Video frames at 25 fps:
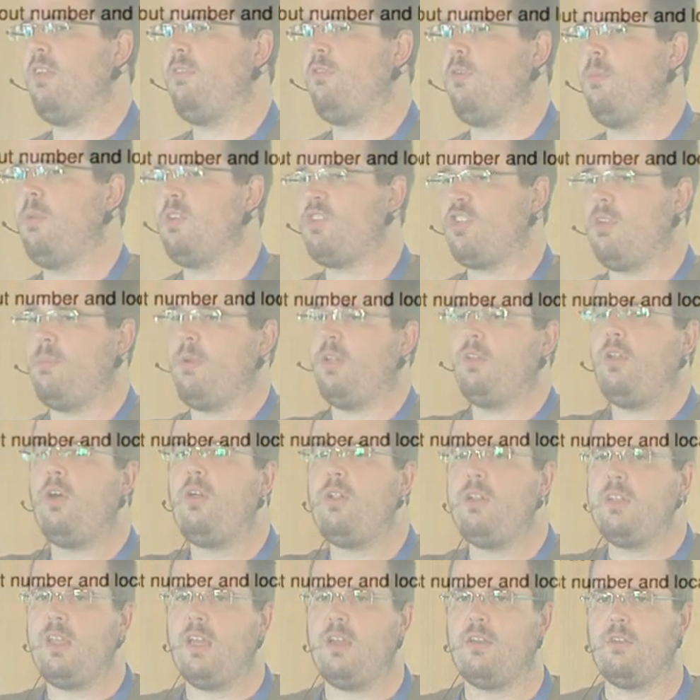information about
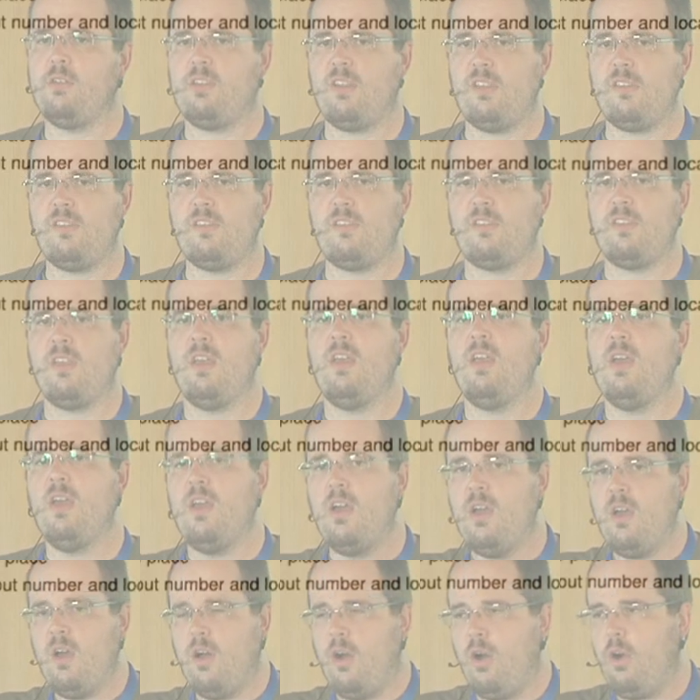all the other disks
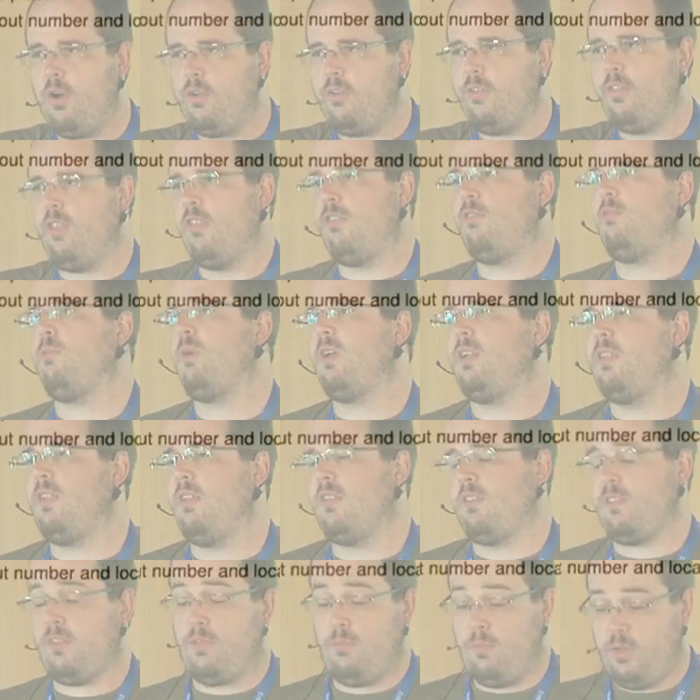on this one
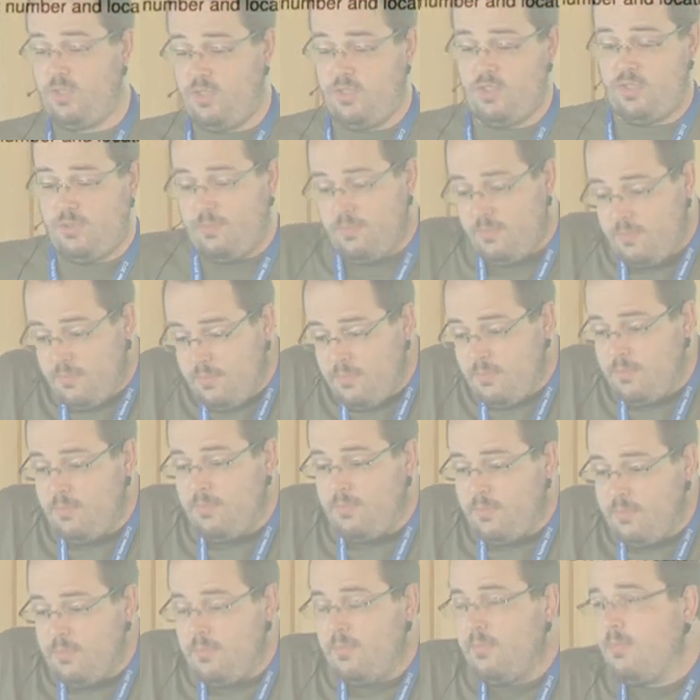disk, which
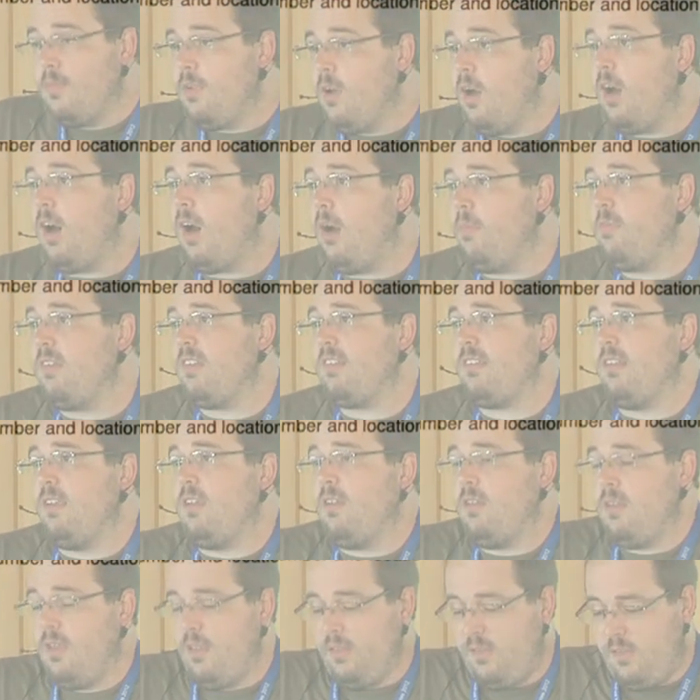
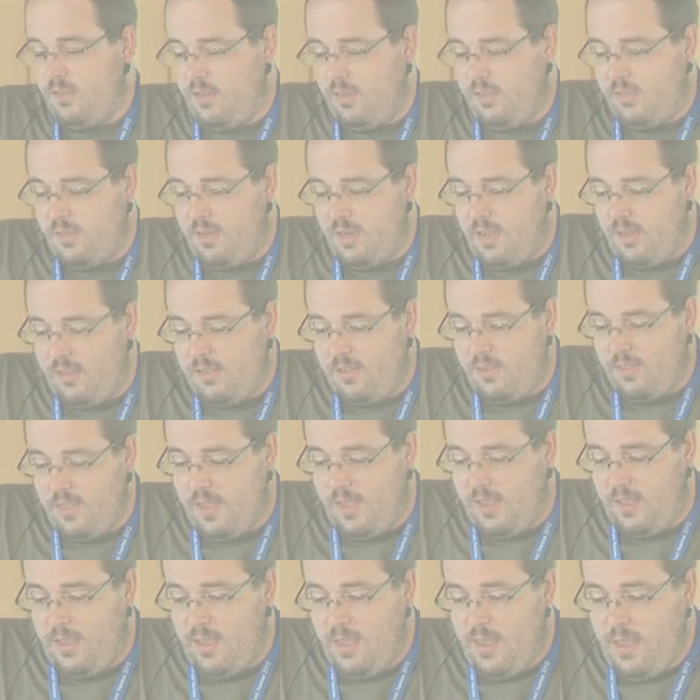obviously is, is a nice
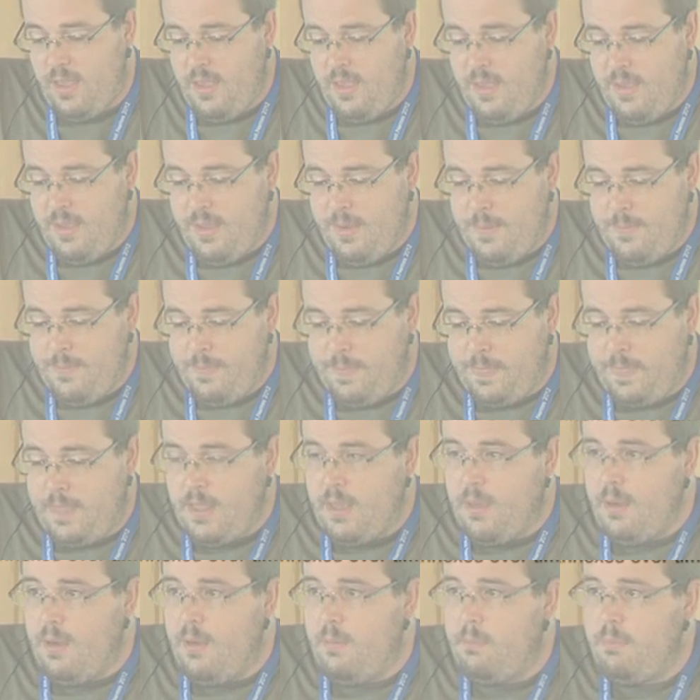thing.
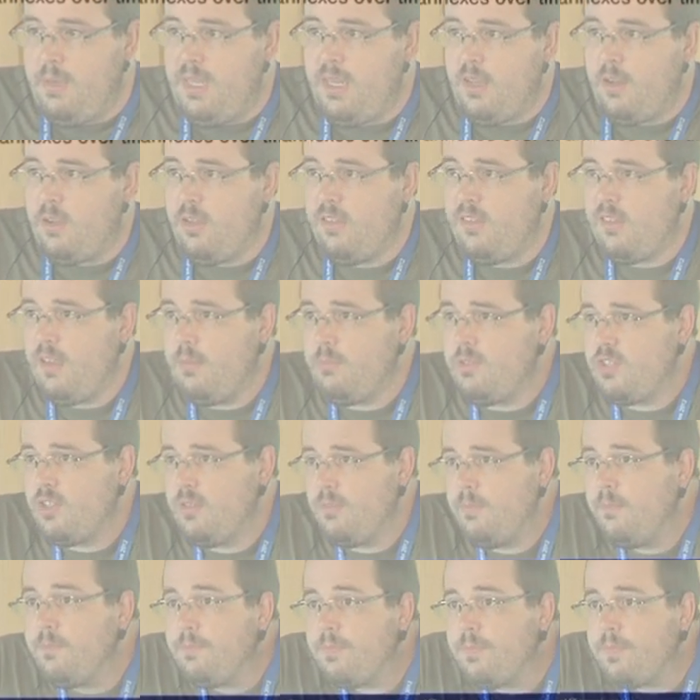Media
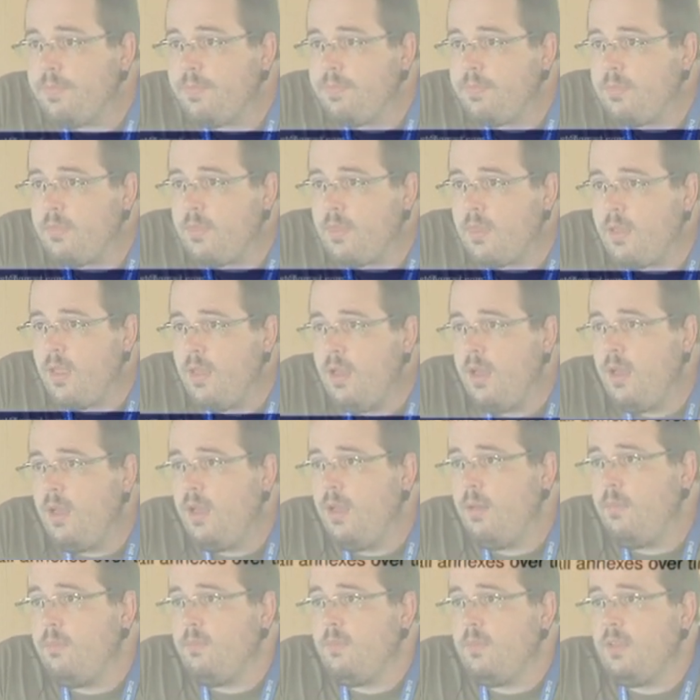consumption.
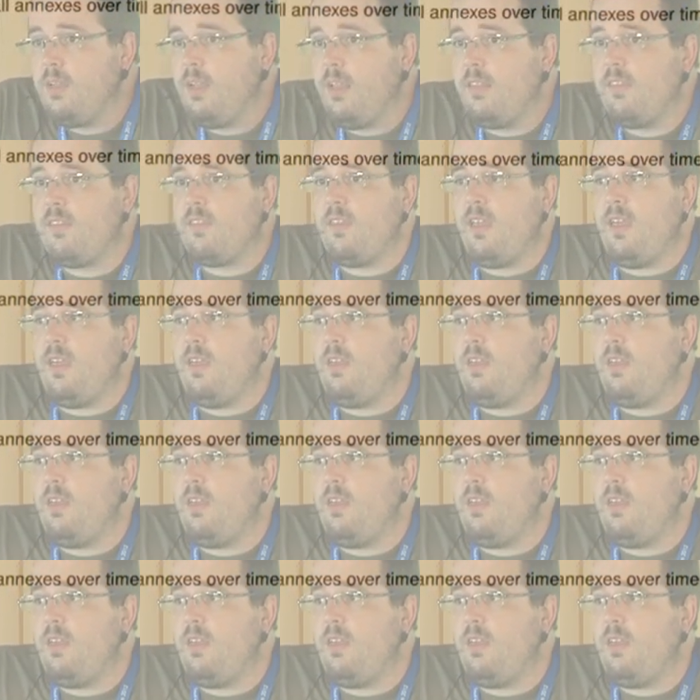Um, let's say